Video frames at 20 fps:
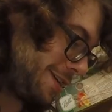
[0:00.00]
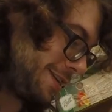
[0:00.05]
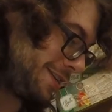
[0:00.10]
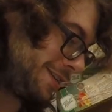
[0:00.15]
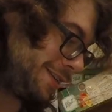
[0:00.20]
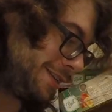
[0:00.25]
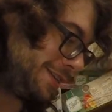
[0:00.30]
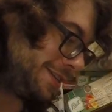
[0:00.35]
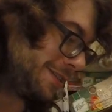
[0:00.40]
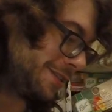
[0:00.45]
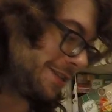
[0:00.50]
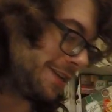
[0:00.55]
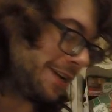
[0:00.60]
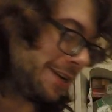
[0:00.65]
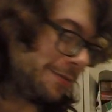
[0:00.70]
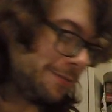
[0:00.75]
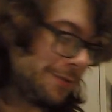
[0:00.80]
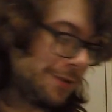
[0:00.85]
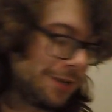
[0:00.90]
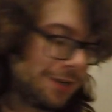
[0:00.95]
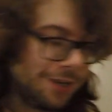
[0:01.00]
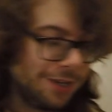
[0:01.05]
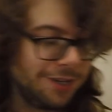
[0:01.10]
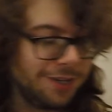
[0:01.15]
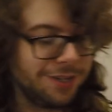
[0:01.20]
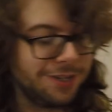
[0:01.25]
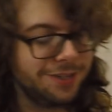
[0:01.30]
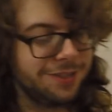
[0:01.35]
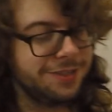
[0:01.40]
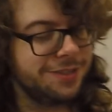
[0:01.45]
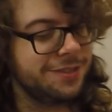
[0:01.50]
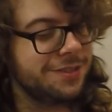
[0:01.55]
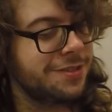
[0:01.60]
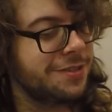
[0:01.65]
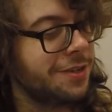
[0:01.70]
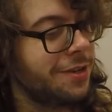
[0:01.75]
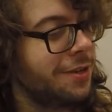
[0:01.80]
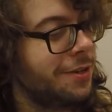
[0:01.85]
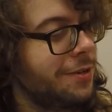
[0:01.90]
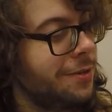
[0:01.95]
it said it would,
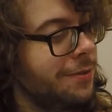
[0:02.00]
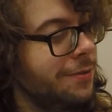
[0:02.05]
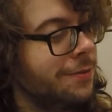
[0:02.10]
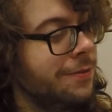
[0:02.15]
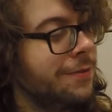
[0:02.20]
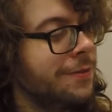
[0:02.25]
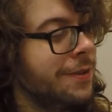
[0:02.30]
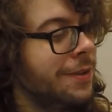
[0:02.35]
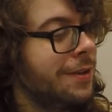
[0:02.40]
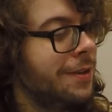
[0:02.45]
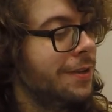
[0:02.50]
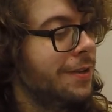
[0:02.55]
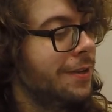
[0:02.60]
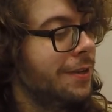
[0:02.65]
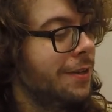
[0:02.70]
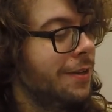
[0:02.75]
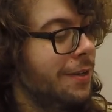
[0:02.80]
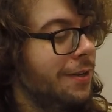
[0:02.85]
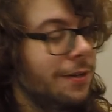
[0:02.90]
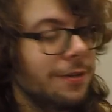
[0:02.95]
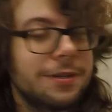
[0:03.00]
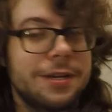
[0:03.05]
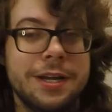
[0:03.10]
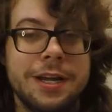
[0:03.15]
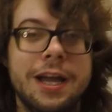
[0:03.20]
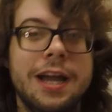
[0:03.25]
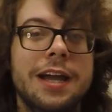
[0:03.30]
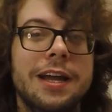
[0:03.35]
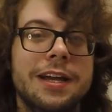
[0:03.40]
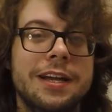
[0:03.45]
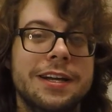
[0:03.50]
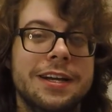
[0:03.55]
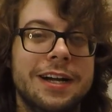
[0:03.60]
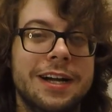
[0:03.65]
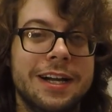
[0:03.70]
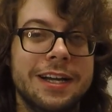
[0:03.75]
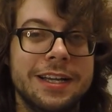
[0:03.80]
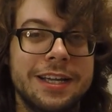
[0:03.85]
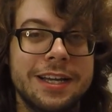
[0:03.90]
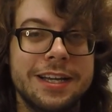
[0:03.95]
so okay,
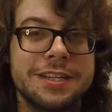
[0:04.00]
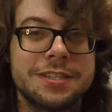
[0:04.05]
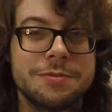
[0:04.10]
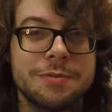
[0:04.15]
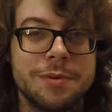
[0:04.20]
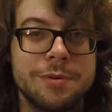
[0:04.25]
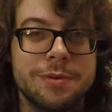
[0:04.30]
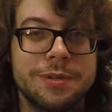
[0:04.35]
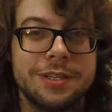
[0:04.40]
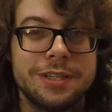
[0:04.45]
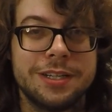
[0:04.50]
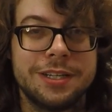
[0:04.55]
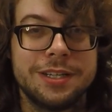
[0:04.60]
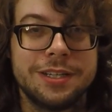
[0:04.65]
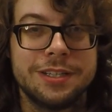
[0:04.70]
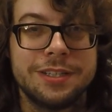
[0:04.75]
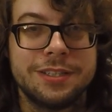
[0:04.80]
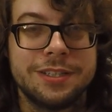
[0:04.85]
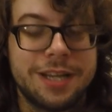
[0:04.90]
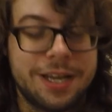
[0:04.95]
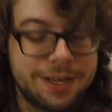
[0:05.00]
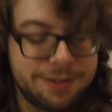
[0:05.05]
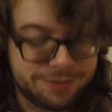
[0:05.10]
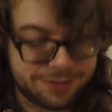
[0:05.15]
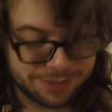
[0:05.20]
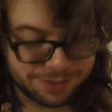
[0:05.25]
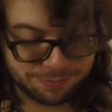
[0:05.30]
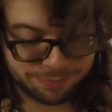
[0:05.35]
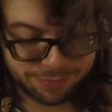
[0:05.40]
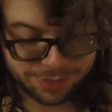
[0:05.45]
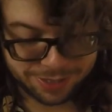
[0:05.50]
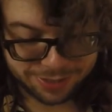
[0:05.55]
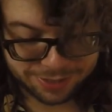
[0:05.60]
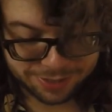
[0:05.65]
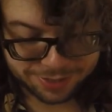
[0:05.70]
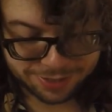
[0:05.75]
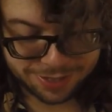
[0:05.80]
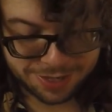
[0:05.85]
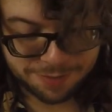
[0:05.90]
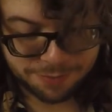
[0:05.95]
I guess we will have to pick
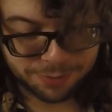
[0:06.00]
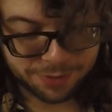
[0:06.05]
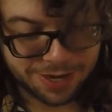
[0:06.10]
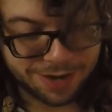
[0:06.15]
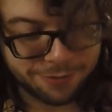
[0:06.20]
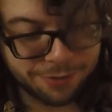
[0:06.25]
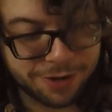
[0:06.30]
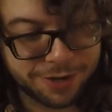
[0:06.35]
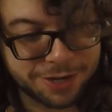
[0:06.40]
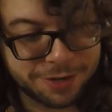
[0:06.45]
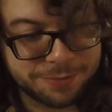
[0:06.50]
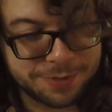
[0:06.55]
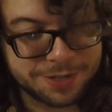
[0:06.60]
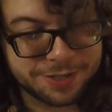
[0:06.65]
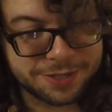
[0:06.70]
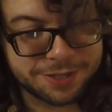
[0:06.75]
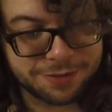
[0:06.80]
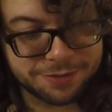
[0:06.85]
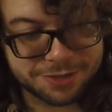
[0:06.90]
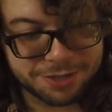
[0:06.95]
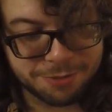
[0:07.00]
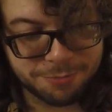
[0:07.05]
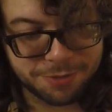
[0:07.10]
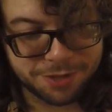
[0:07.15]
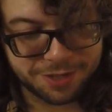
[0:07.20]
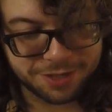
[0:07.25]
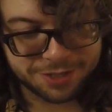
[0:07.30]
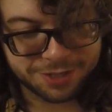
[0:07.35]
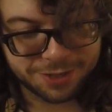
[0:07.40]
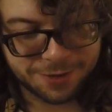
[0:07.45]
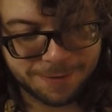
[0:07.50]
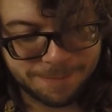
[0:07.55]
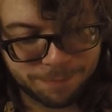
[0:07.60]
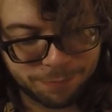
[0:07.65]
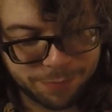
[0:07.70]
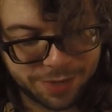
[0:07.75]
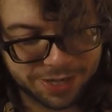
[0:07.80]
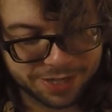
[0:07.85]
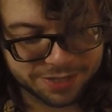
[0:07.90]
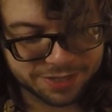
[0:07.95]
this up whenever I get myself something to
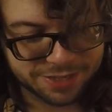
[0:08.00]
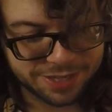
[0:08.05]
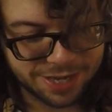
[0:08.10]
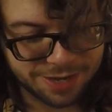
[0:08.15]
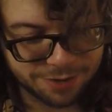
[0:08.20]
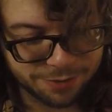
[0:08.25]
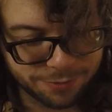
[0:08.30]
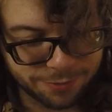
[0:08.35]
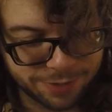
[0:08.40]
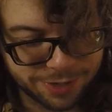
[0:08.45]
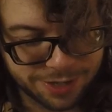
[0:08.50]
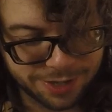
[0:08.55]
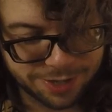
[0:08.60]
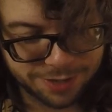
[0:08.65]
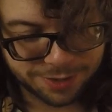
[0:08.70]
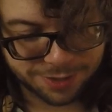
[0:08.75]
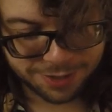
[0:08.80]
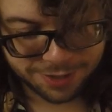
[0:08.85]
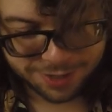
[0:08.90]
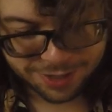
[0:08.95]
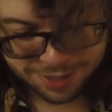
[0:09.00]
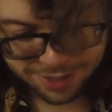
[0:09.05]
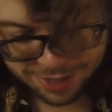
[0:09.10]
make sound with.